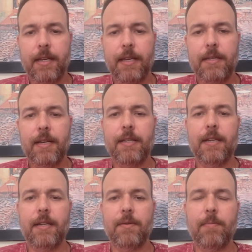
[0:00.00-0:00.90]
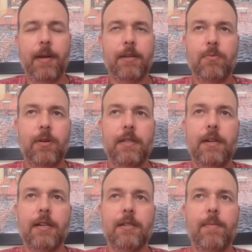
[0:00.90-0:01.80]
He says it the best when he
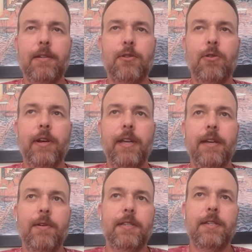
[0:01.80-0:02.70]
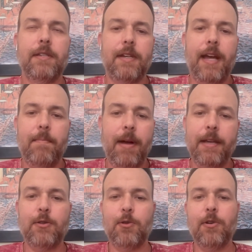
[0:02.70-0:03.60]
talks about a story. He always says it's not my
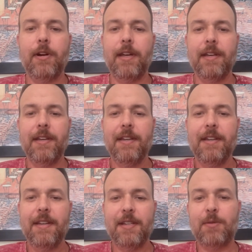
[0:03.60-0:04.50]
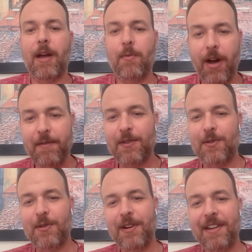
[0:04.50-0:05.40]
story, it's mm. my wife's
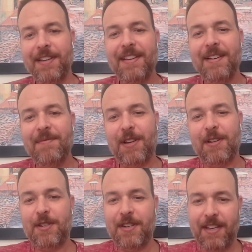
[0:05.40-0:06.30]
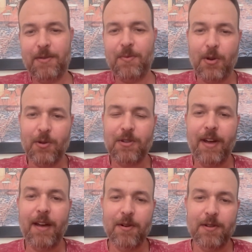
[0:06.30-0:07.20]
story because his
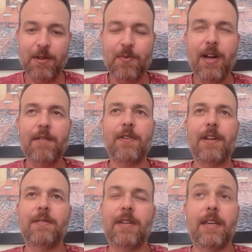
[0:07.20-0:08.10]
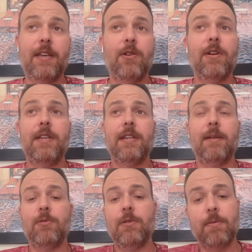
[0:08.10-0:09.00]
co-survivor is his wife, and it's like you know yeah. what he's
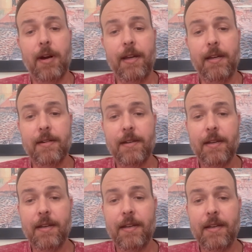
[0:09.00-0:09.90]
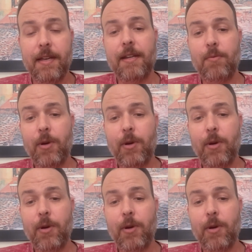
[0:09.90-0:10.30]
absolutely right. It, yeah.